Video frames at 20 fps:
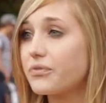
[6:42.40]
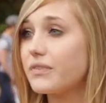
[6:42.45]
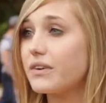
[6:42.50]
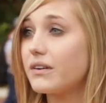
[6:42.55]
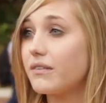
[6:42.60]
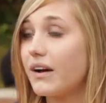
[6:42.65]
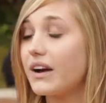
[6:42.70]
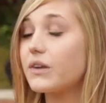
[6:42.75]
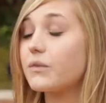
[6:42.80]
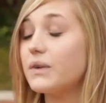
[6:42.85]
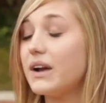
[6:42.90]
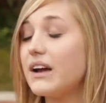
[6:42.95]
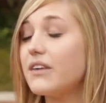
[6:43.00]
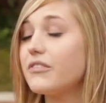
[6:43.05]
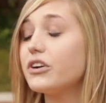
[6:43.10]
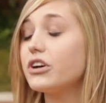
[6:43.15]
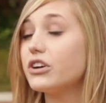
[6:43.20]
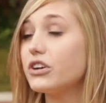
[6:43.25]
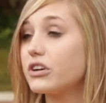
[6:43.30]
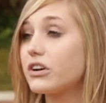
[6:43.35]
like
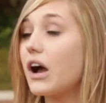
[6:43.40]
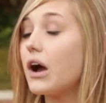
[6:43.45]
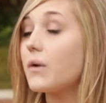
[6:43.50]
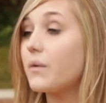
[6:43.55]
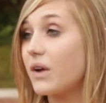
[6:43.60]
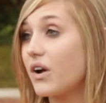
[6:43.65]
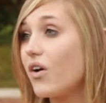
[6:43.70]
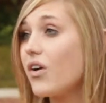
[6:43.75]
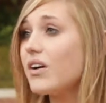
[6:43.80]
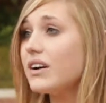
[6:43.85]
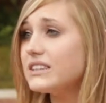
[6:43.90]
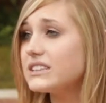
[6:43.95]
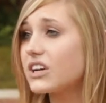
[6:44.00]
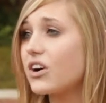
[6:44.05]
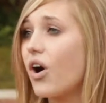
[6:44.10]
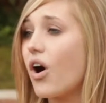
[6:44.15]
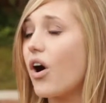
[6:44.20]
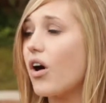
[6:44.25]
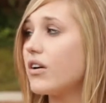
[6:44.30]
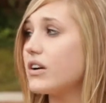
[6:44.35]
whenever you're going on to
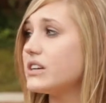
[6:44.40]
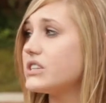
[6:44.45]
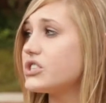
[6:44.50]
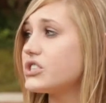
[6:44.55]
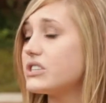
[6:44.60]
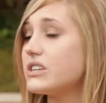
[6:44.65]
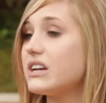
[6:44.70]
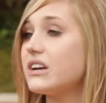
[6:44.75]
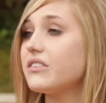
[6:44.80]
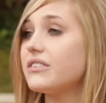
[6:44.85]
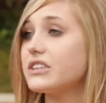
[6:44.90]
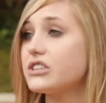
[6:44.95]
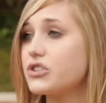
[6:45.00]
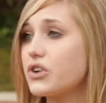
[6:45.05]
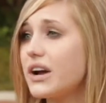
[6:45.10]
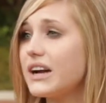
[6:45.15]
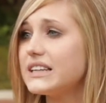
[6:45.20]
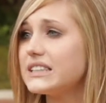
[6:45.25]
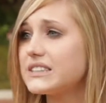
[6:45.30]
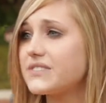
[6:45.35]
college during the
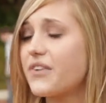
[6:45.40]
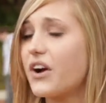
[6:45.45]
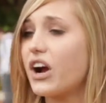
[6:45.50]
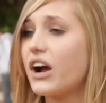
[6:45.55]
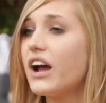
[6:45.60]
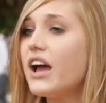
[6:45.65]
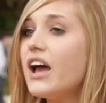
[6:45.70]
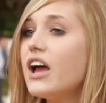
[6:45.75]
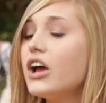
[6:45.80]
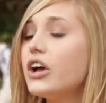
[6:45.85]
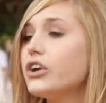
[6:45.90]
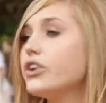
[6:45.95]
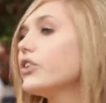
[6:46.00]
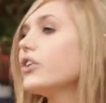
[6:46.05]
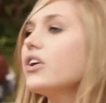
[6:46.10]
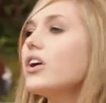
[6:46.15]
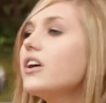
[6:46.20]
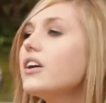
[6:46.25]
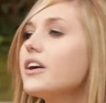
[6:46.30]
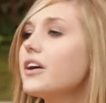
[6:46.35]
transfer,
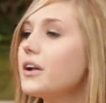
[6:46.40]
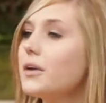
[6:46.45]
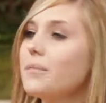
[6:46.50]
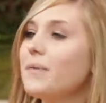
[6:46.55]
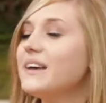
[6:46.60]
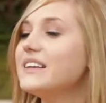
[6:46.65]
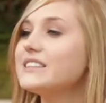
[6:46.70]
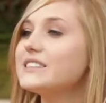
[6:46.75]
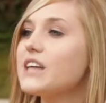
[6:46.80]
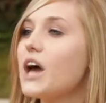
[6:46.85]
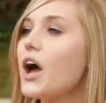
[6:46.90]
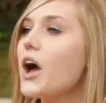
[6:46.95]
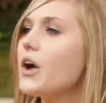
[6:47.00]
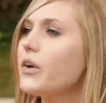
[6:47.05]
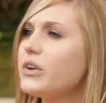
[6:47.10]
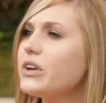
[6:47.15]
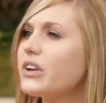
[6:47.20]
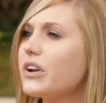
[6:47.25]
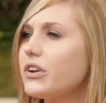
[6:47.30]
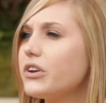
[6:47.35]
you're not going to be so,
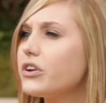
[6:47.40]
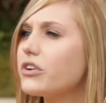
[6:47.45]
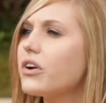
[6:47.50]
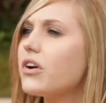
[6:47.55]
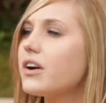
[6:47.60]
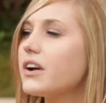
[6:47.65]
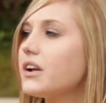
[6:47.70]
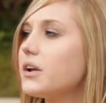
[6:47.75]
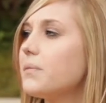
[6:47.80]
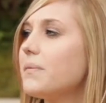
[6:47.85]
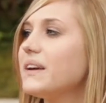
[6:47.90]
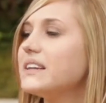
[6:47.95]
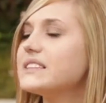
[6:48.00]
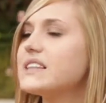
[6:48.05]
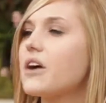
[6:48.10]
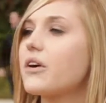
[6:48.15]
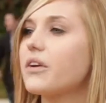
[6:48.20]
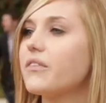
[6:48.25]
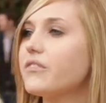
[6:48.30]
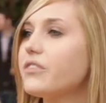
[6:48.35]
you know, you're not going to be
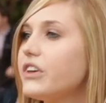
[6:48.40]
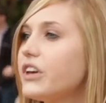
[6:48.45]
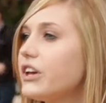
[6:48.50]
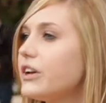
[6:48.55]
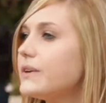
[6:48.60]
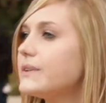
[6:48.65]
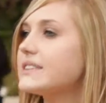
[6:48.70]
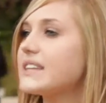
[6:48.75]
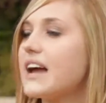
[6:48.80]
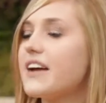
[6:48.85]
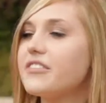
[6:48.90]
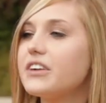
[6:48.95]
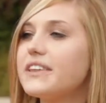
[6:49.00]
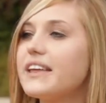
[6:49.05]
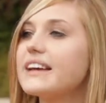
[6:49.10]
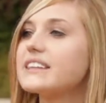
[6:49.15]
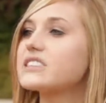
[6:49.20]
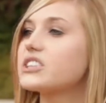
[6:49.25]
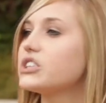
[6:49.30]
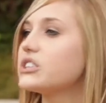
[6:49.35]
so confused.
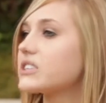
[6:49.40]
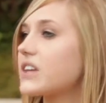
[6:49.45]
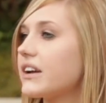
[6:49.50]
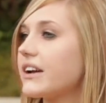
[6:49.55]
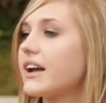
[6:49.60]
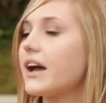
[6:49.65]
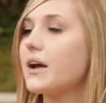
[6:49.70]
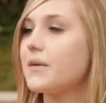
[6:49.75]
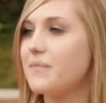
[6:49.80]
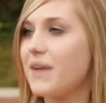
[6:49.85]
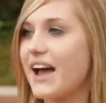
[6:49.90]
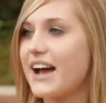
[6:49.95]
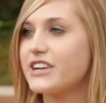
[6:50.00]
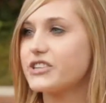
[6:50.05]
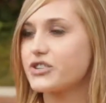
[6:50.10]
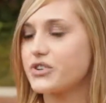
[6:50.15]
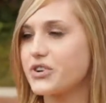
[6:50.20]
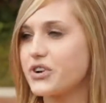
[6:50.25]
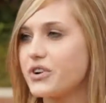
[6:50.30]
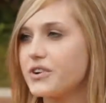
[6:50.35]
Everything's just going to come
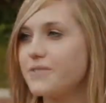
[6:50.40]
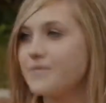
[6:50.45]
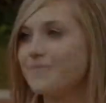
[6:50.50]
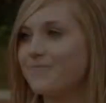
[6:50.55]
natural.